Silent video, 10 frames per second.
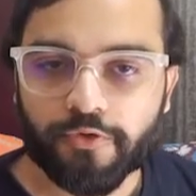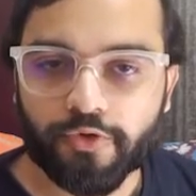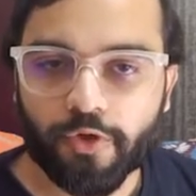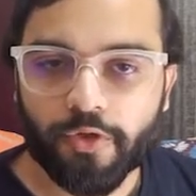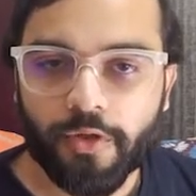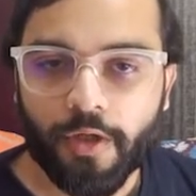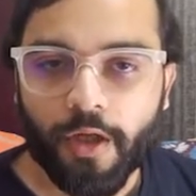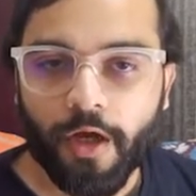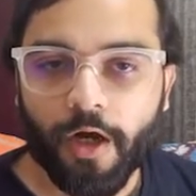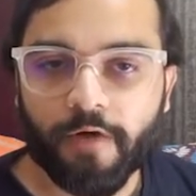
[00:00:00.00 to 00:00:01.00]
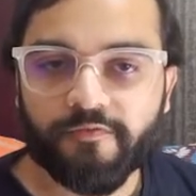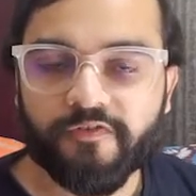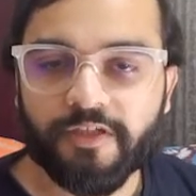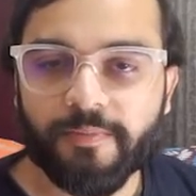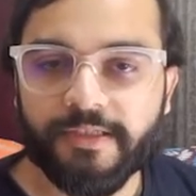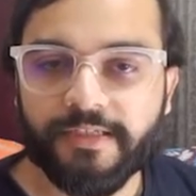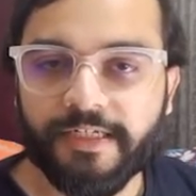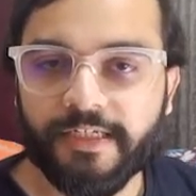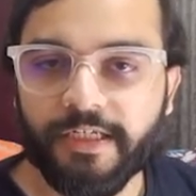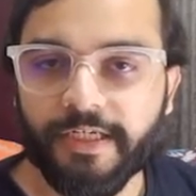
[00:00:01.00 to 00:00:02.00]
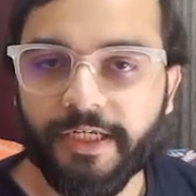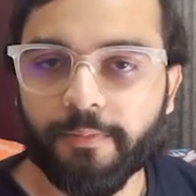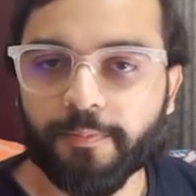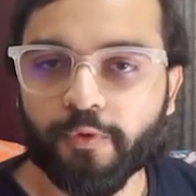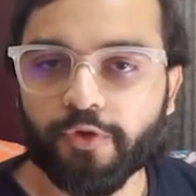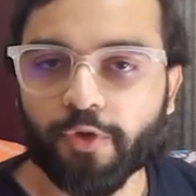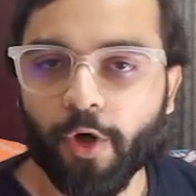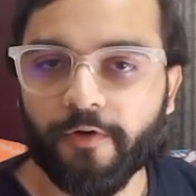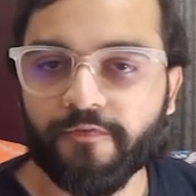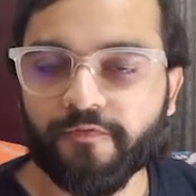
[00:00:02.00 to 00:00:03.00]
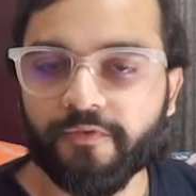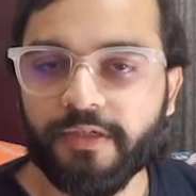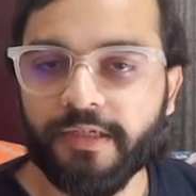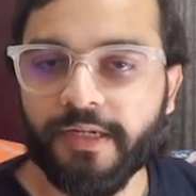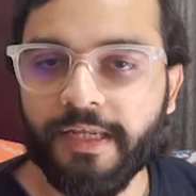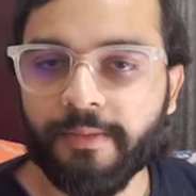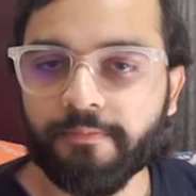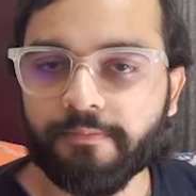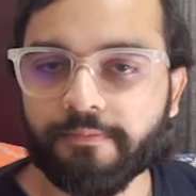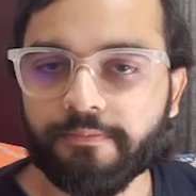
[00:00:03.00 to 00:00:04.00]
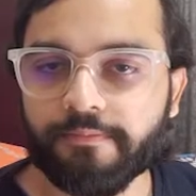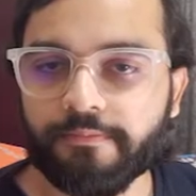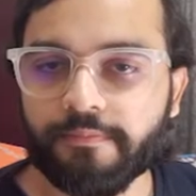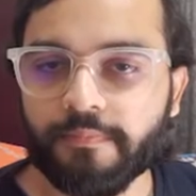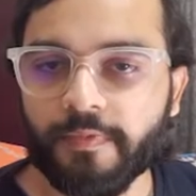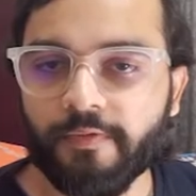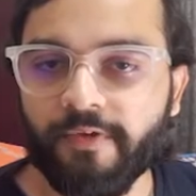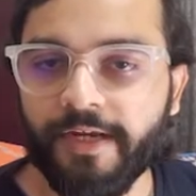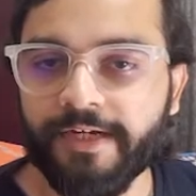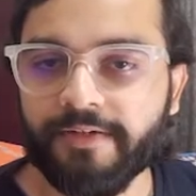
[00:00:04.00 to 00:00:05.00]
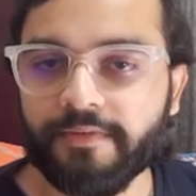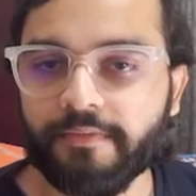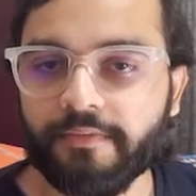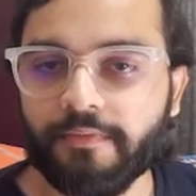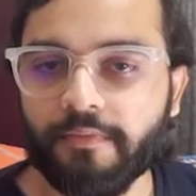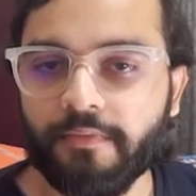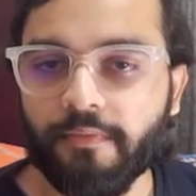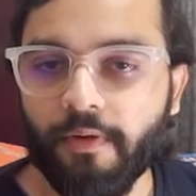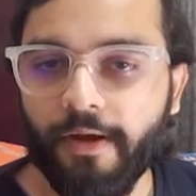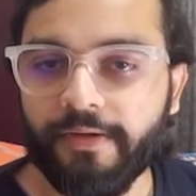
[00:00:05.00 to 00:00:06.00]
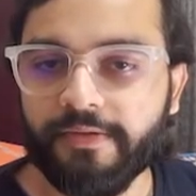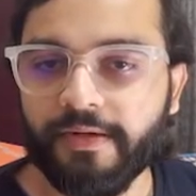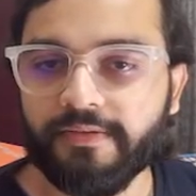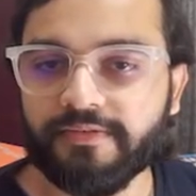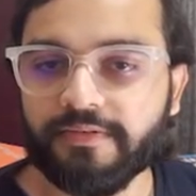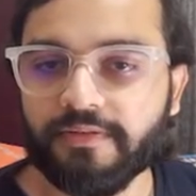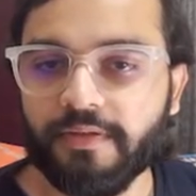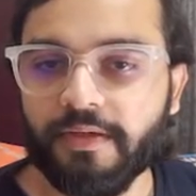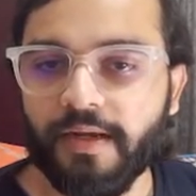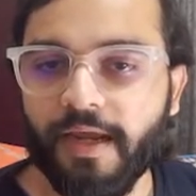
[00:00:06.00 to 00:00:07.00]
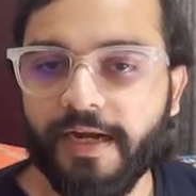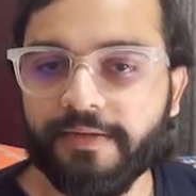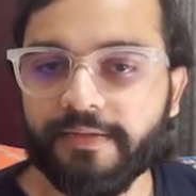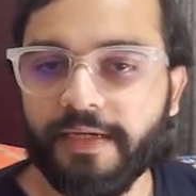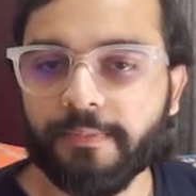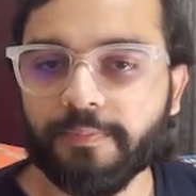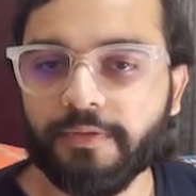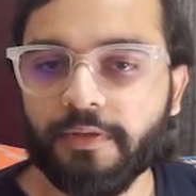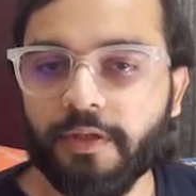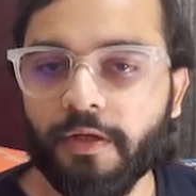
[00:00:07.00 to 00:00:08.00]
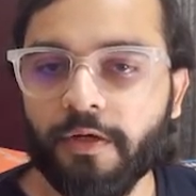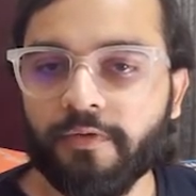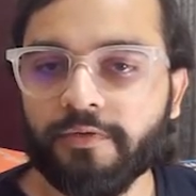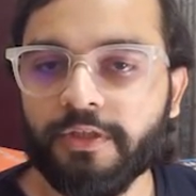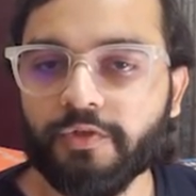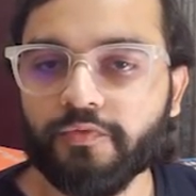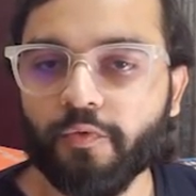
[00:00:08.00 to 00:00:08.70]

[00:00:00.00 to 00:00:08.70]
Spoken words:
So we will be taking input of name, weight, address and type. These